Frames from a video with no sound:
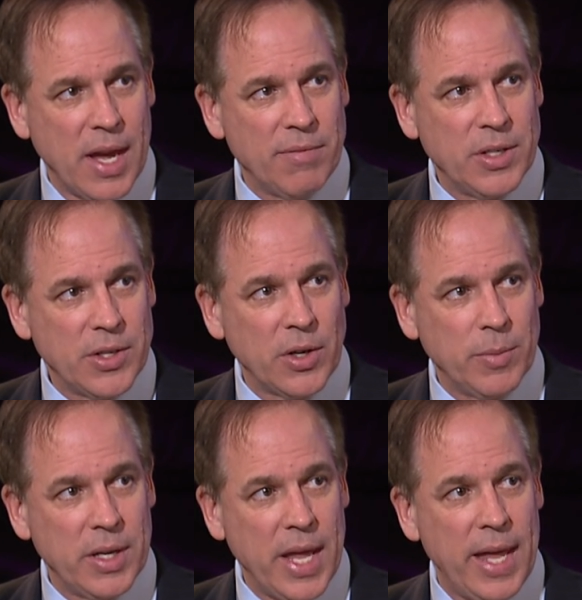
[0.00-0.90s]
have
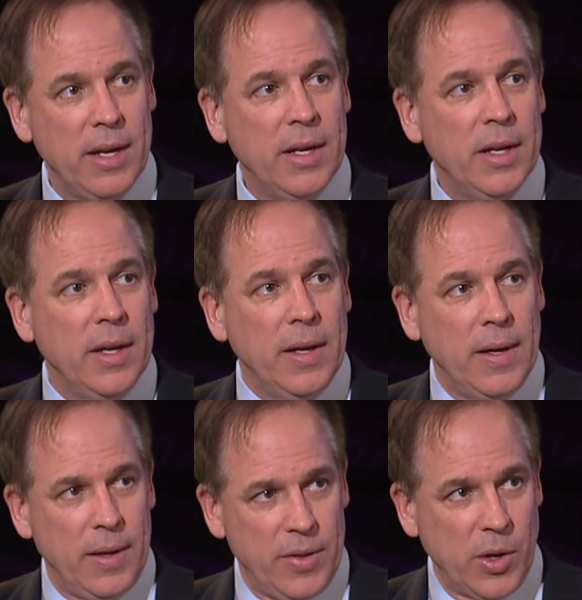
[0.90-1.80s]
determined that
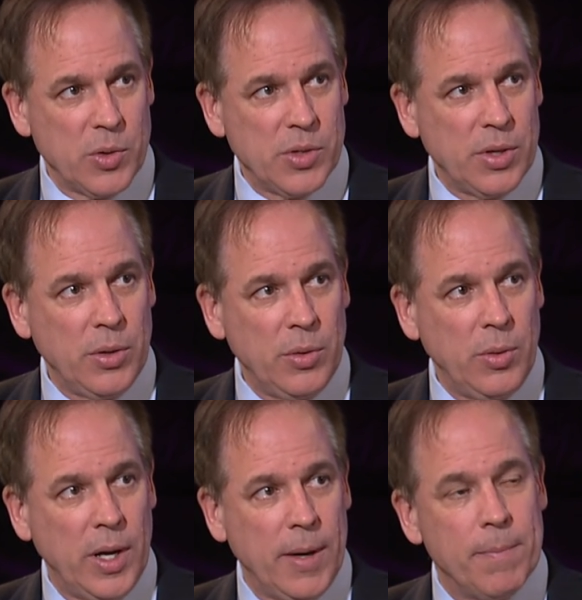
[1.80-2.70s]
uh, those
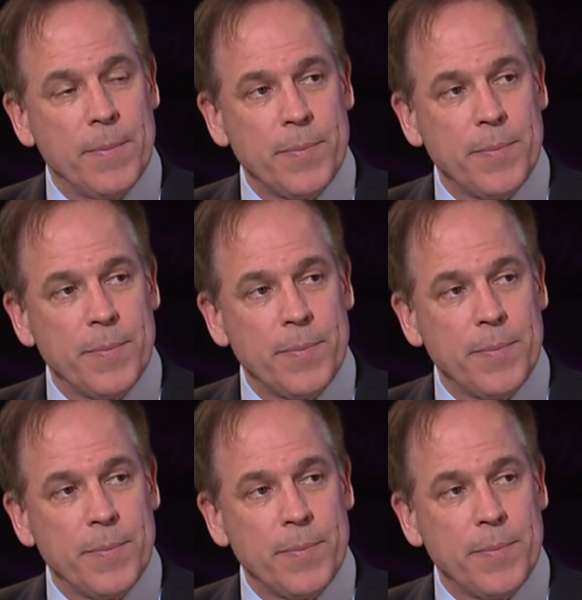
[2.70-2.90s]
who um,